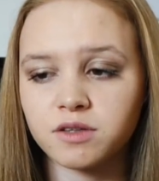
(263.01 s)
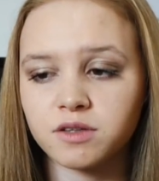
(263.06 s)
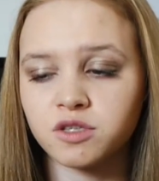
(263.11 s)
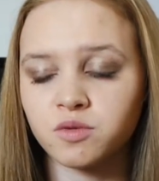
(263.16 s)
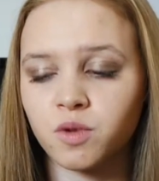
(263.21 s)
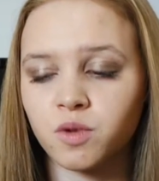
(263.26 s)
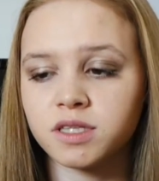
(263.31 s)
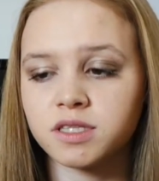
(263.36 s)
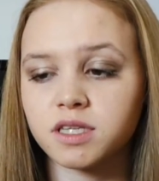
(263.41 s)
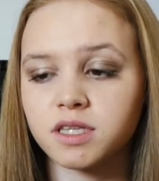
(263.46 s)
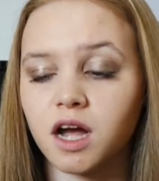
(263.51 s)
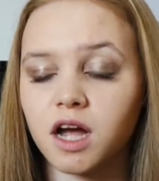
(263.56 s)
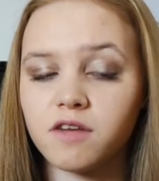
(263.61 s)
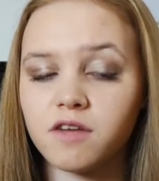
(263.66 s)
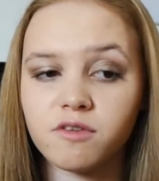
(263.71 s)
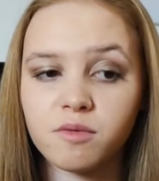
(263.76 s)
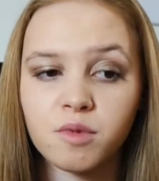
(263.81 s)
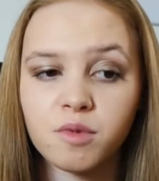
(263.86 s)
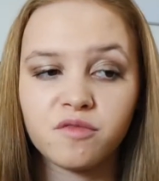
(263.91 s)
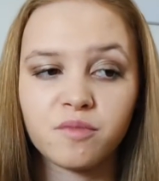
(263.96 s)
So once I
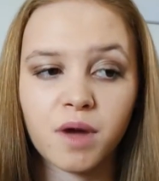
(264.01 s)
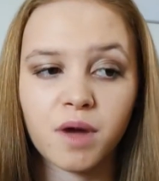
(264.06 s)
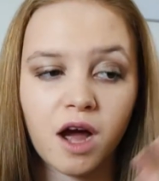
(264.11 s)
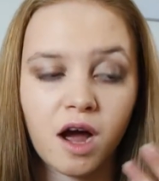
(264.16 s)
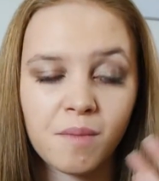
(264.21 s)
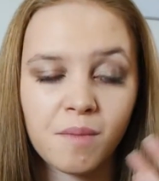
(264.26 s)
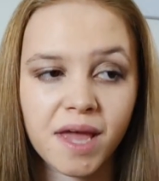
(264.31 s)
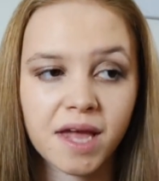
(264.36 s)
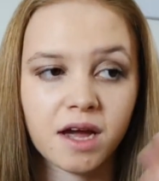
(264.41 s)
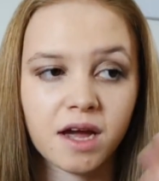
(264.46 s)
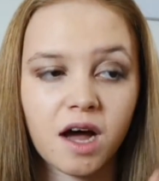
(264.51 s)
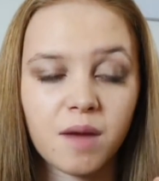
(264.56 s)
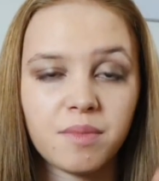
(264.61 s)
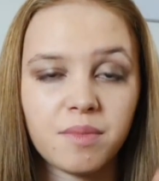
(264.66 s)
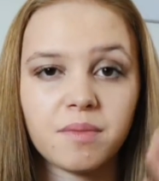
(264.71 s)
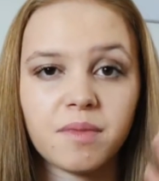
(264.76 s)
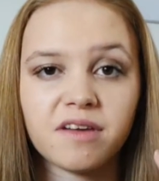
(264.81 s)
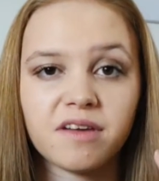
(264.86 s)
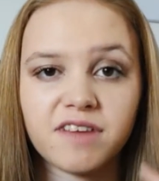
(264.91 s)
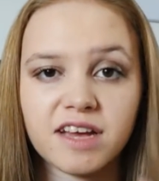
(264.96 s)
remove my eye makeup
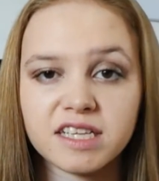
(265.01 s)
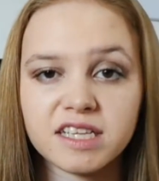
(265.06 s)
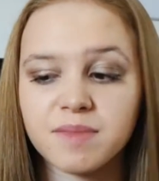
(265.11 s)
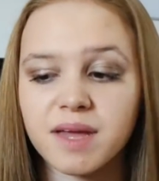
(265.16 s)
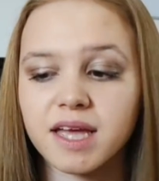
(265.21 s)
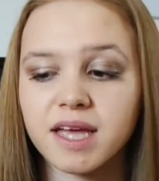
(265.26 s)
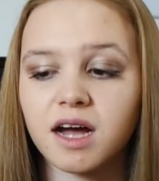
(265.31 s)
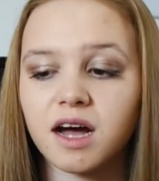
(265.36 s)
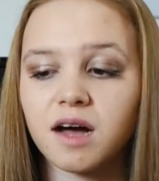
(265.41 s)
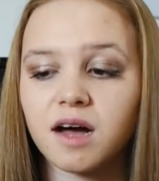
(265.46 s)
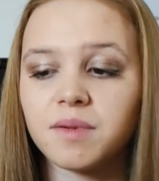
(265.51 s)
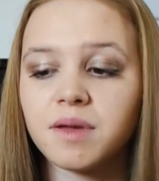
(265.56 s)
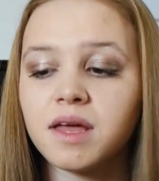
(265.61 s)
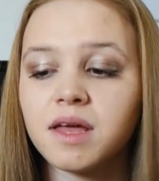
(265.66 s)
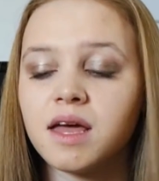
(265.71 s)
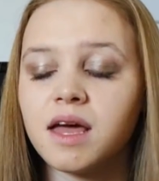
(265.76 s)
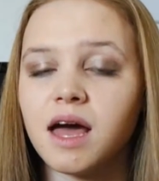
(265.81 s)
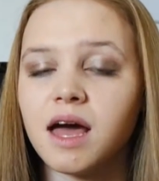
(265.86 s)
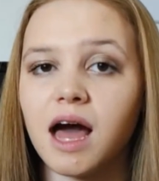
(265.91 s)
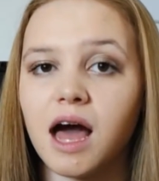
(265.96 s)
and my face makeup,
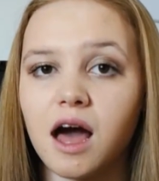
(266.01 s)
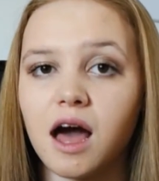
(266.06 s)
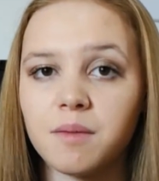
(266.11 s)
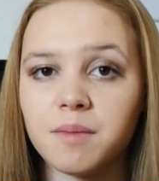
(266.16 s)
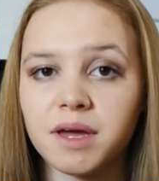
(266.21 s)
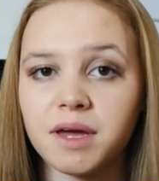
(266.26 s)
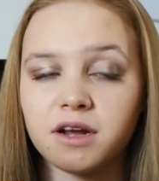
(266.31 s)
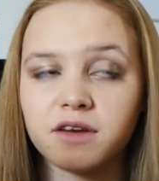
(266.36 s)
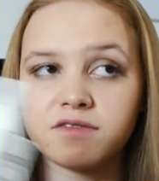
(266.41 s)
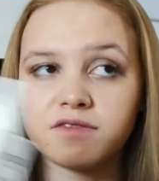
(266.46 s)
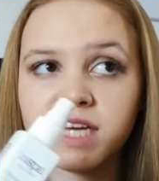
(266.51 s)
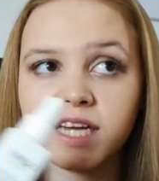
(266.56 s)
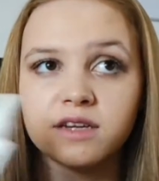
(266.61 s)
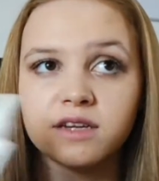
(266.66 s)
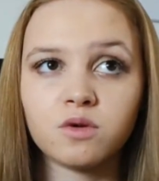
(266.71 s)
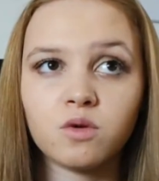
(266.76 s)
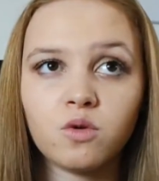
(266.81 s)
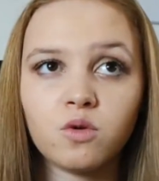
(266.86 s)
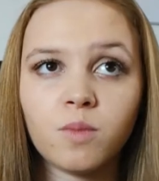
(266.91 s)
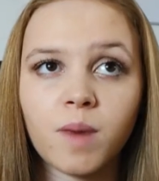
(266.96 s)
and I've
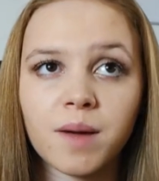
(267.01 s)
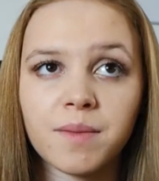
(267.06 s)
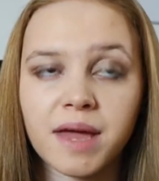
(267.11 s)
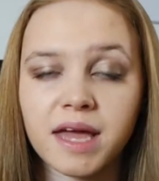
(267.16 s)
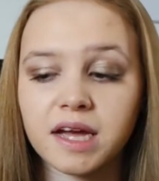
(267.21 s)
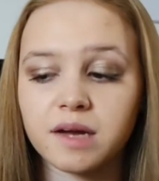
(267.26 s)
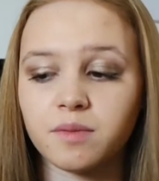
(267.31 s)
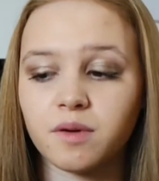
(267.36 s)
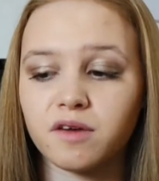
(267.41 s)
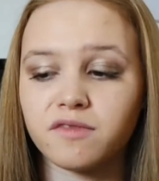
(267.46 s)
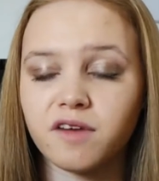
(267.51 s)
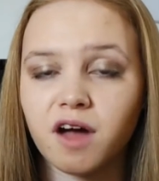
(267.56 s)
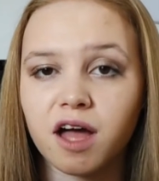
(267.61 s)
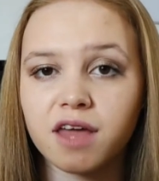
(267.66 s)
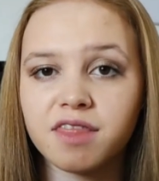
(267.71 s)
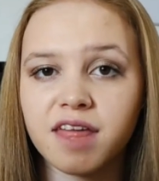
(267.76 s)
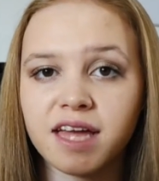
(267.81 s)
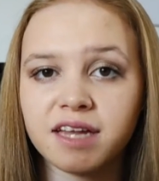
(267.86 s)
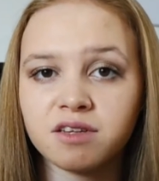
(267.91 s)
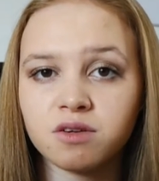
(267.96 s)
taken all my makeup off, I
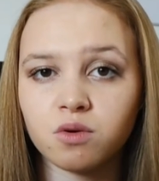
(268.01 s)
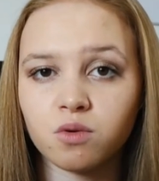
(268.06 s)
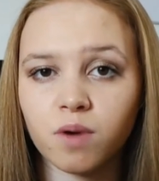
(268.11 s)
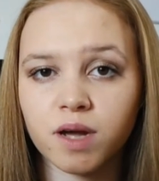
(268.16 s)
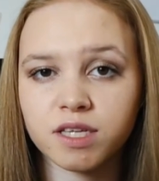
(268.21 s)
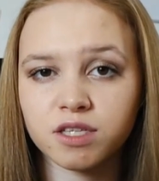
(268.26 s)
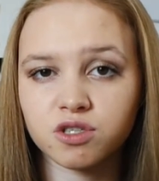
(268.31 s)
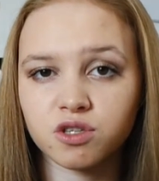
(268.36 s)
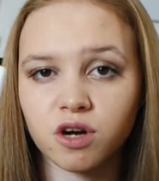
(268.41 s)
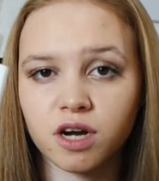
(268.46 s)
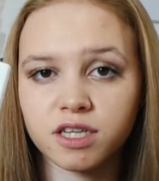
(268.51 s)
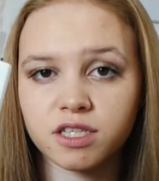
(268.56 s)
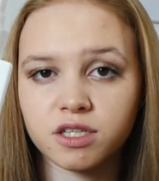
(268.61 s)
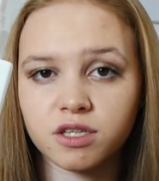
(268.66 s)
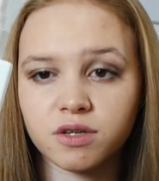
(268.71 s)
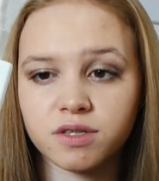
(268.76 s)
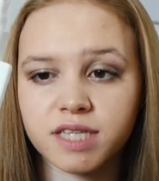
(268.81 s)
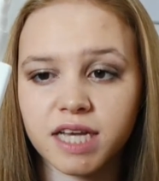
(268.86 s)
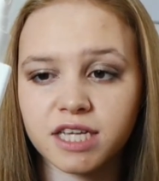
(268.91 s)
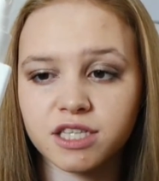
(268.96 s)
then always try to
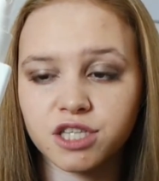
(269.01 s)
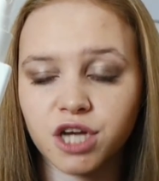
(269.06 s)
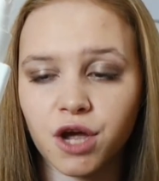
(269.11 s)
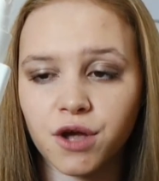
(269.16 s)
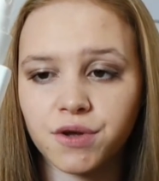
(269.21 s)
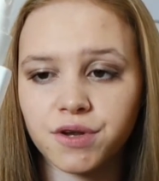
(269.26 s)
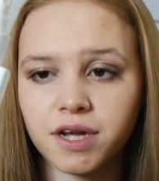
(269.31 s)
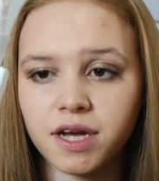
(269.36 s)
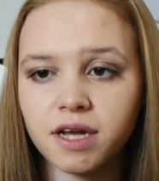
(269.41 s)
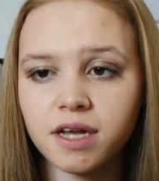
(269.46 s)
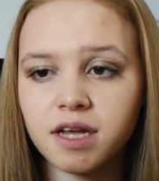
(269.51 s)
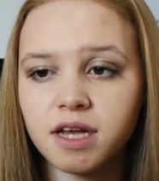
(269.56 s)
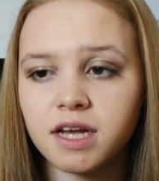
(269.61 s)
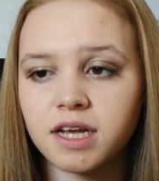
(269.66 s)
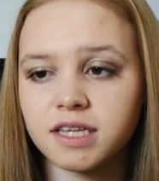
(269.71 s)
use a toner.